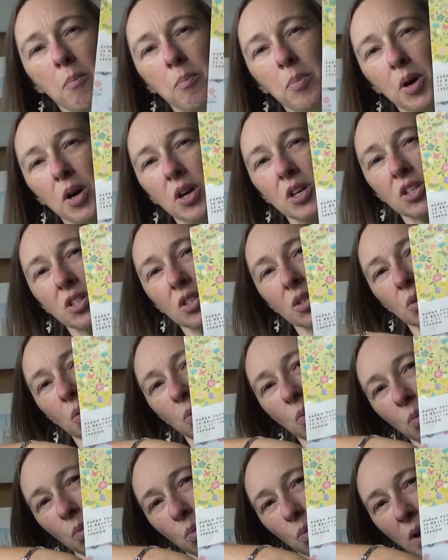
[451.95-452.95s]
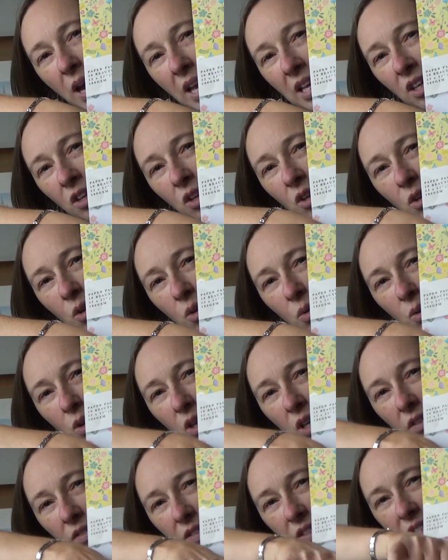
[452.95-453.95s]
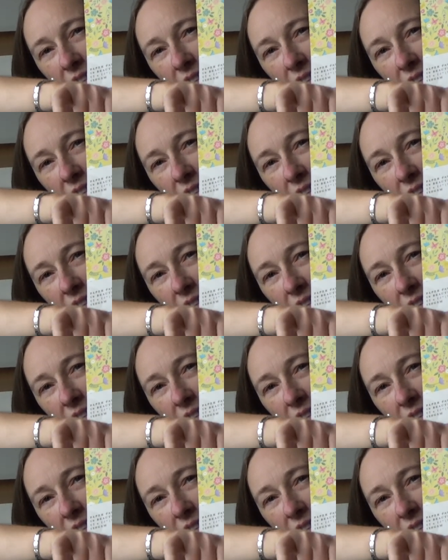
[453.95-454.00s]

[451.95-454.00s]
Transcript: But when you look at the